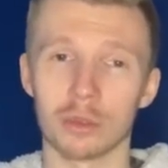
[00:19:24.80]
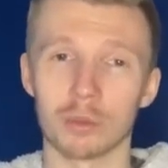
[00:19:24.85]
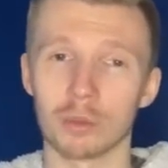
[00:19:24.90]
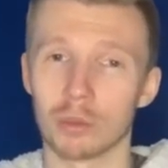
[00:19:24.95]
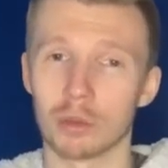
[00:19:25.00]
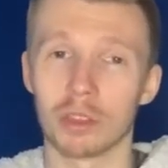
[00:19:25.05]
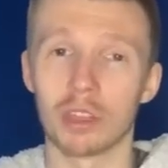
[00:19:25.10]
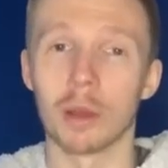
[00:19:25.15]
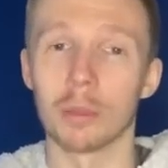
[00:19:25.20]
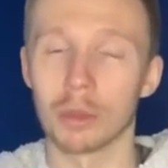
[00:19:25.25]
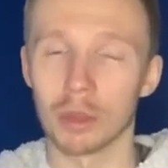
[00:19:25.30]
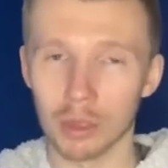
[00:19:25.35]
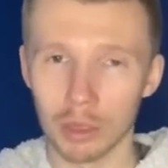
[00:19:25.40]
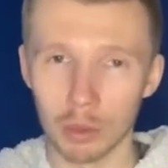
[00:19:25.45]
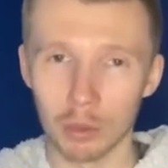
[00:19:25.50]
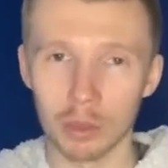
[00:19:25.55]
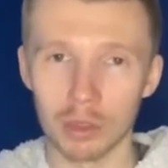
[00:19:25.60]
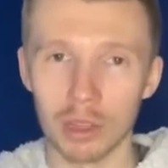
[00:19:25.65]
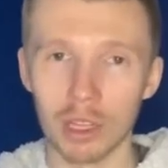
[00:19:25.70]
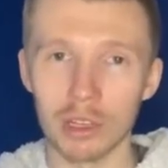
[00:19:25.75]
typically
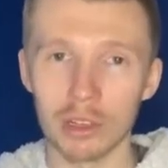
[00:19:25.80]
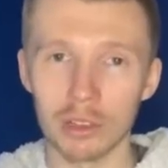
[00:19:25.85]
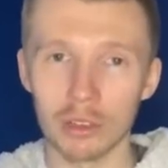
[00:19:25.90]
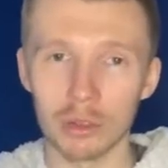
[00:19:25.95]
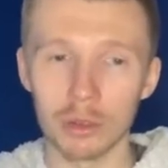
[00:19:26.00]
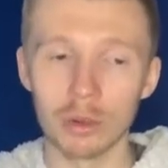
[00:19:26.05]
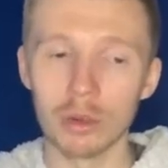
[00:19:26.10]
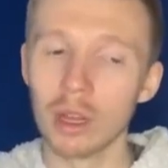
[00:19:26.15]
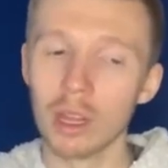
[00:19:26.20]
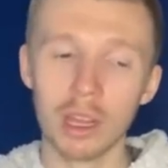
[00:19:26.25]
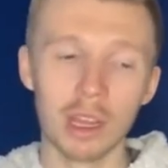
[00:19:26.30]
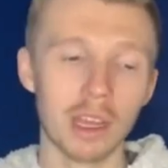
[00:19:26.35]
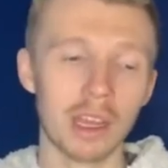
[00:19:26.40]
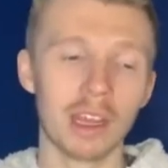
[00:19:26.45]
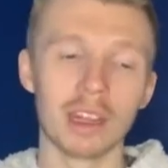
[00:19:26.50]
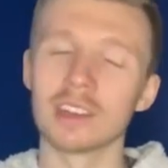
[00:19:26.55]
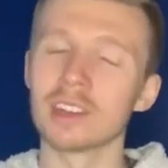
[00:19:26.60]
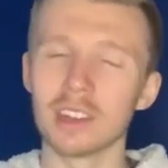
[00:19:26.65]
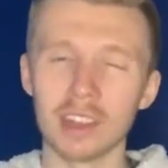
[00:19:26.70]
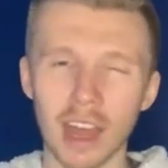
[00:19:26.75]
what they do.
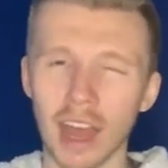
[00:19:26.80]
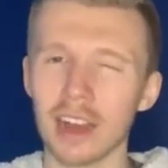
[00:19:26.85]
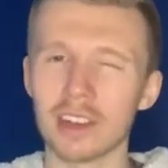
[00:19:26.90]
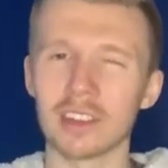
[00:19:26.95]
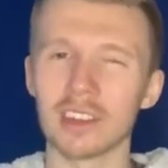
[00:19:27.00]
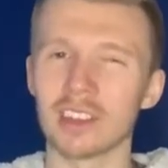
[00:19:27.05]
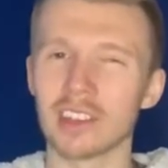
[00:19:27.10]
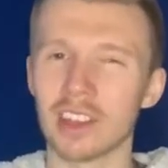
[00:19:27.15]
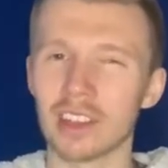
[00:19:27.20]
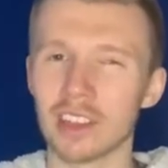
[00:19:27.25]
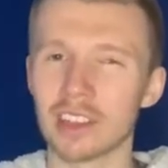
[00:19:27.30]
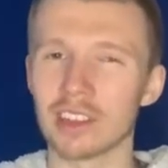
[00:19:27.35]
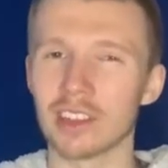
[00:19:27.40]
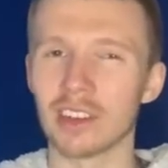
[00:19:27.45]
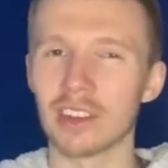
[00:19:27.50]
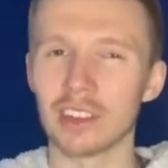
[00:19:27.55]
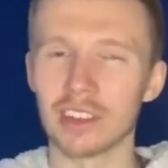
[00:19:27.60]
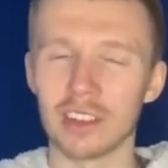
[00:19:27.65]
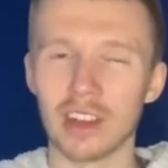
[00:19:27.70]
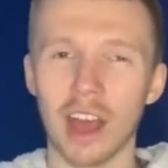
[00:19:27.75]
It's not to say that
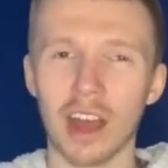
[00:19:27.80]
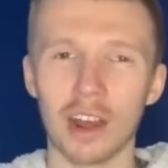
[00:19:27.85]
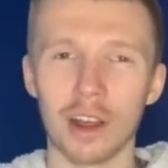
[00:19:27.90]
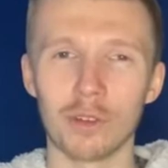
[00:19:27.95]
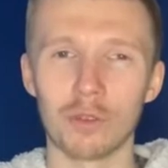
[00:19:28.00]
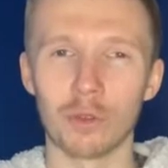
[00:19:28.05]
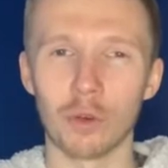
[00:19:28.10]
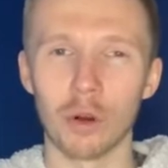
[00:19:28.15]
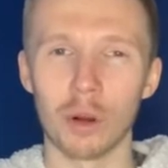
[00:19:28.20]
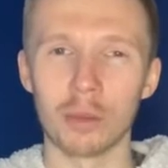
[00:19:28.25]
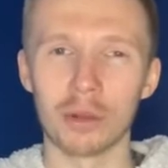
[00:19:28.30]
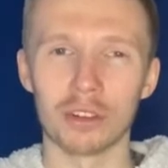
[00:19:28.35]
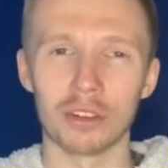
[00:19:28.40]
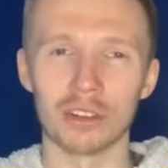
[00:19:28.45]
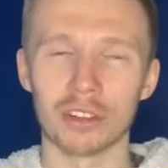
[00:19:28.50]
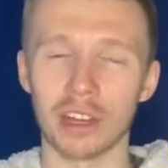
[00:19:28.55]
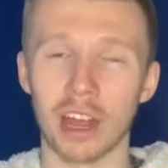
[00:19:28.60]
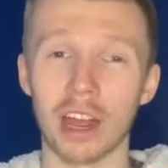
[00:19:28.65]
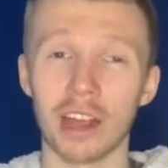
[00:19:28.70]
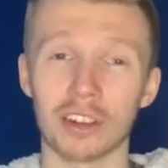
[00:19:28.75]
City's not on form, it's
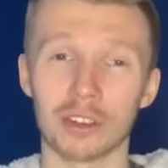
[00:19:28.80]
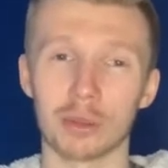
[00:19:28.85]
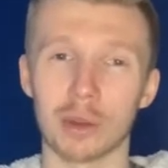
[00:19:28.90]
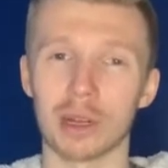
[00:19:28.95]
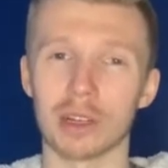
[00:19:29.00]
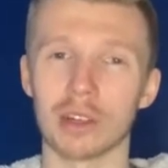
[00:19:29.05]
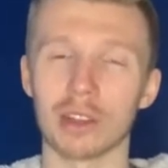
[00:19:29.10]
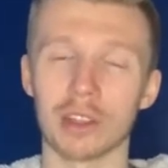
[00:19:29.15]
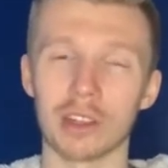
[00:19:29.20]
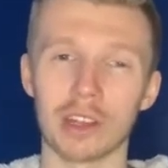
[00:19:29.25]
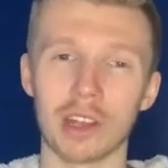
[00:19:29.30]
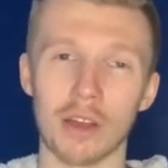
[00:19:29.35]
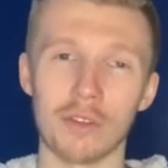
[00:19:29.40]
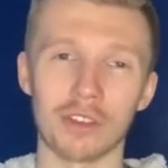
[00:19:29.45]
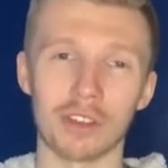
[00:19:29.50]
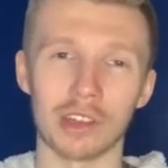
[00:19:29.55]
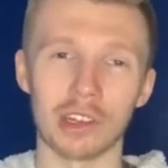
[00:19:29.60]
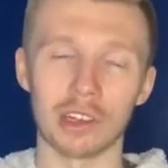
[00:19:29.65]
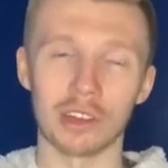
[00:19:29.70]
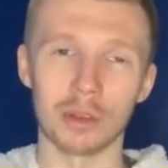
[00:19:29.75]
just I expected the
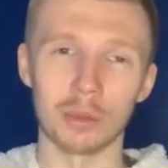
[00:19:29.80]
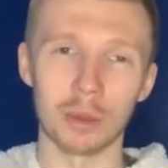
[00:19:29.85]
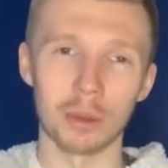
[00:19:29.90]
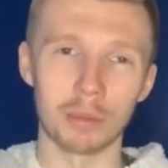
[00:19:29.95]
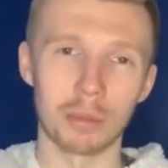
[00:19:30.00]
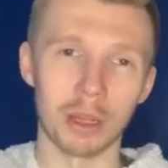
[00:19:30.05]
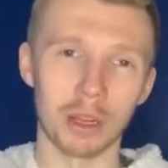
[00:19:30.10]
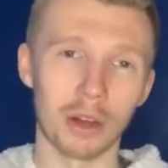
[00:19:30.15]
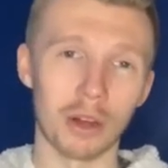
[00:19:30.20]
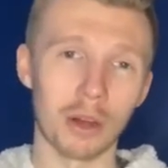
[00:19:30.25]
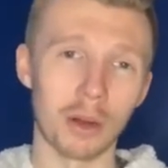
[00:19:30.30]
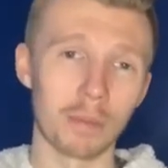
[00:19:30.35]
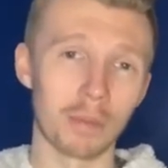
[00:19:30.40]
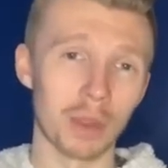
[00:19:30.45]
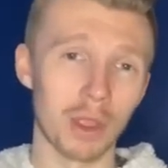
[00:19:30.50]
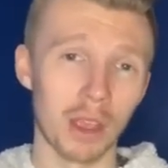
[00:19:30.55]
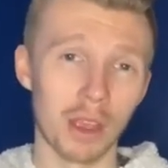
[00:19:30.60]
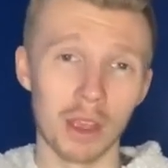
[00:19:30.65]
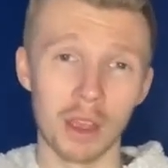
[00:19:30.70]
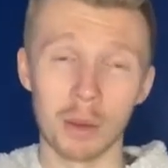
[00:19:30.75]
deficit to be bigger.
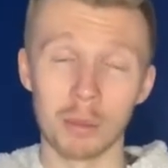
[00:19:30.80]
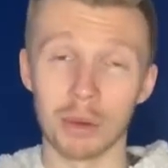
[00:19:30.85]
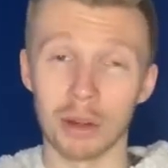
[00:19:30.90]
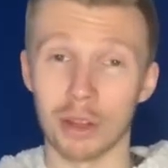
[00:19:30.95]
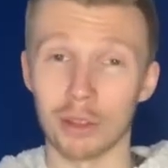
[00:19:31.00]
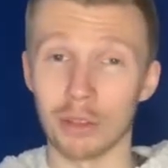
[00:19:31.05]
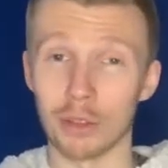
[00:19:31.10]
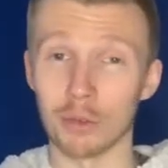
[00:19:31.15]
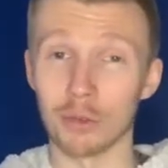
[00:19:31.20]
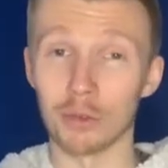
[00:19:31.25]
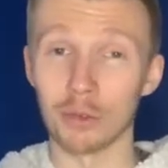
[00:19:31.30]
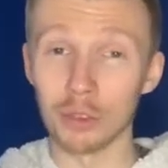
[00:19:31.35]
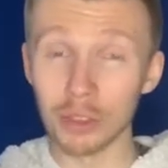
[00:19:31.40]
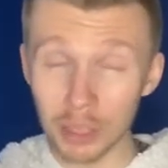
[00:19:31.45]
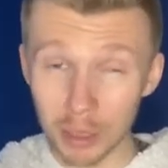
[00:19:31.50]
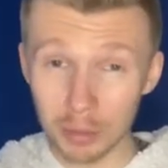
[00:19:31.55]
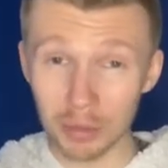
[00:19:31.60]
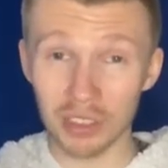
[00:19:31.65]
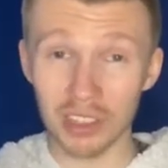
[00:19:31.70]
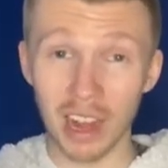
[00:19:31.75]
But on the
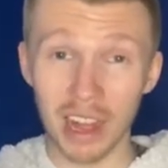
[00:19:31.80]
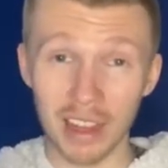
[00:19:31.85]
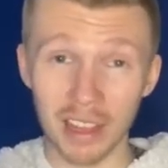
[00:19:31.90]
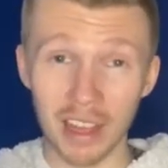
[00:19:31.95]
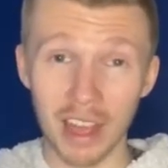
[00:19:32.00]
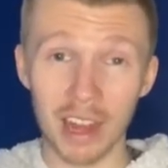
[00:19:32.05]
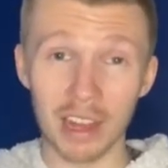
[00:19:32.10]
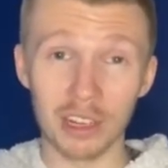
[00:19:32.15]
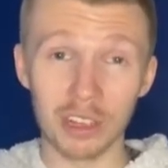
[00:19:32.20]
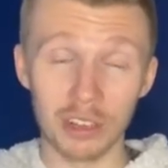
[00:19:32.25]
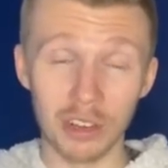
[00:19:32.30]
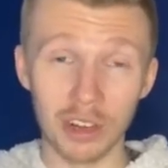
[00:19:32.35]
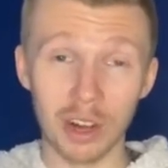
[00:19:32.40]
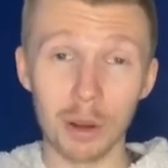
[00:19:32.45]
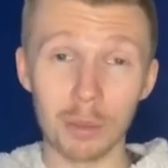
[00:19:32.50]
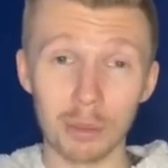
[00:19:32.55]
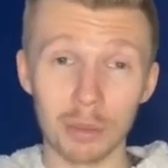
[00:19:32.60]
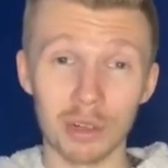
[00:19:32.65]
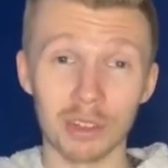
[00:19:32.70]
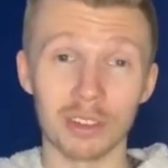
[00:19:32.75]
flip side of that, good
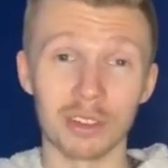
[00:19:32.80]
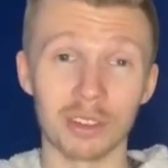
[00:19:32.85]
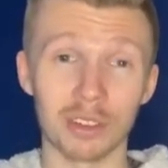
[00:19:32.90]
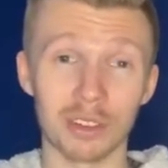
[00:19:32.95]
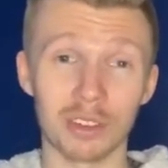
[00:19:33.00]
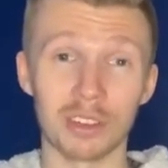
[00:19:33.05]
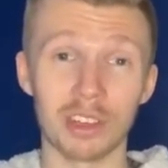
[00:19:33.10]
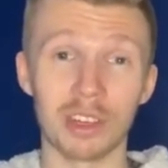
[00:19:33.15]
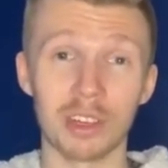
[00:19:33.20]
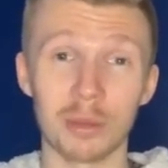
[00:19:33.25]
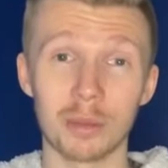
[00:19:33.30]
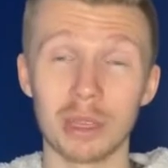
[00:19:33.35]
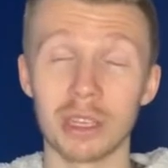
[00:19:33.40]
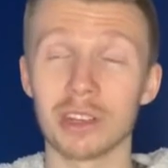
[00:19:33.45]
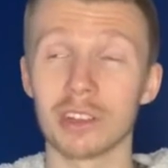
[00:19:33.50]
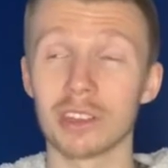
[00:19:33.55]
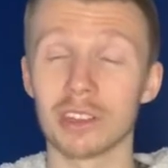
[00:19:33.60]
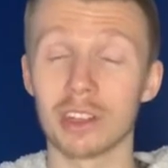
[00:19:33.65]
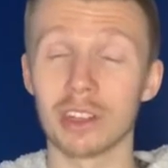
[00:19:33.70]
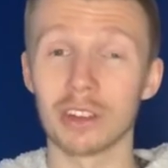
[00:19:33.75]
on Bristol City
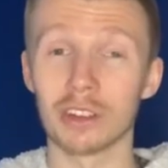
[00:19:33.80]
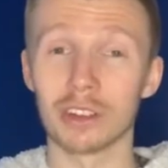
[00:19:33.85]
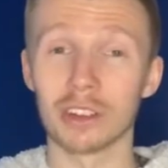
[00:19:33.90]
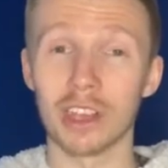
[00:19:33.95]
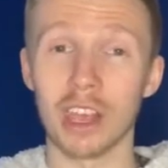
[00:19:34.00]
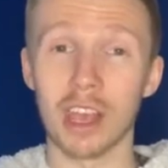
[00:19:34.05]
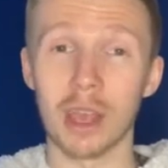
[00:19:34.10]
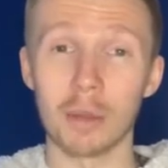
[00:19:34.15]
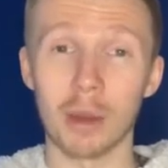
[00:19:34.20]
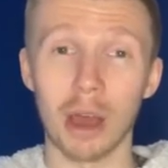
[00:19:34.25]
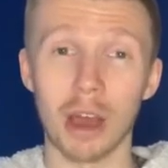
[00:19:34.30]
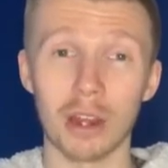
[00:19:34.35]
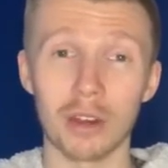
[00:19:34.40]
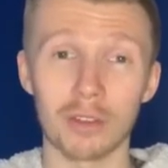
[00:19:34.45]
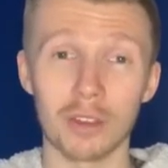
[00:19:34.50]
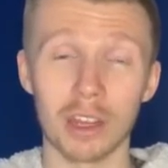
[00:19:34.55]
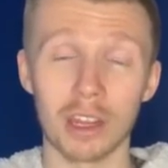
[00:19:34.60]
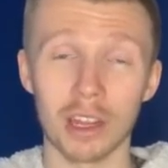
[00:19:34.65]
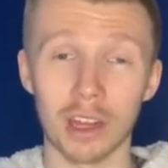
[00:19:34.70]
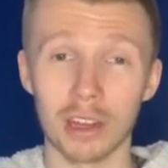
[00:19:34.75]
because they just came out of
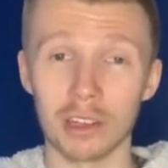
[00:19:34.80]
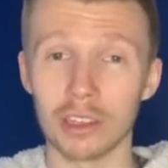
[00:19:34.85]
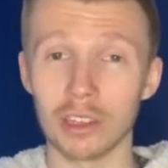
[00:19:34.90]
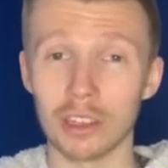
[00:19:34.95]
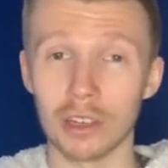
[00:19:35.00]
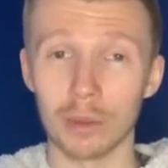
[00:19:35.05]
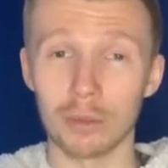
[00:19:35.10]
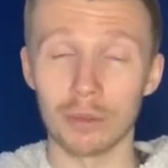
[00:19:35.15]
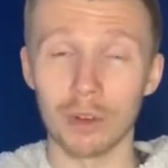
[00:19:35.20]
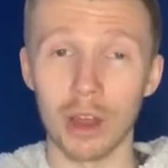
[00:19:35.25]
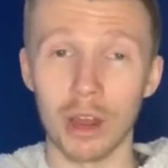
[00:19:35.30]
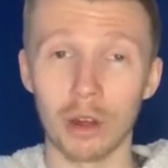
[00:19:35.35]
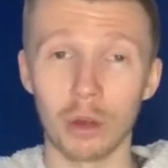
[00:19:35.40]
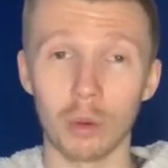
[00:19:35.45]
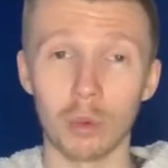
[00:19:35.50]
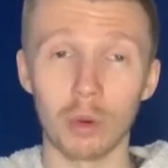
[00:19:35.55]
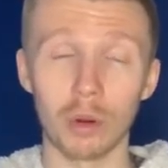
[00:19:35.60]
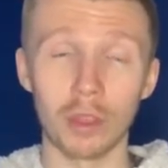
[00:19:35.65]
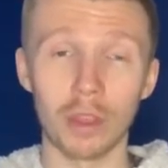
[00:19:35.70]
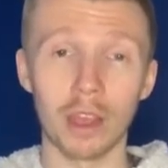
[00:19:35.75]
a Conti Cup final
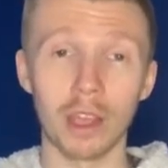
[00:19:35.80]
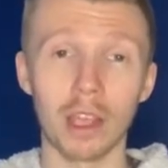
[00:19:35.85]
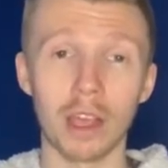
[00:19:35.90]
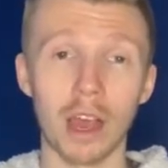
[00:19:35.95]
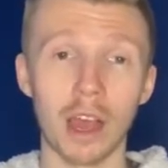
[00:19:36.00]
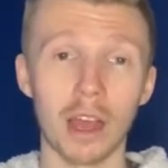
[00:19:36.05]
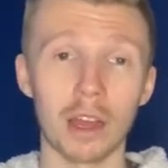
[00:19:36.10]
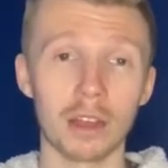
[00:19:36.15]
where they got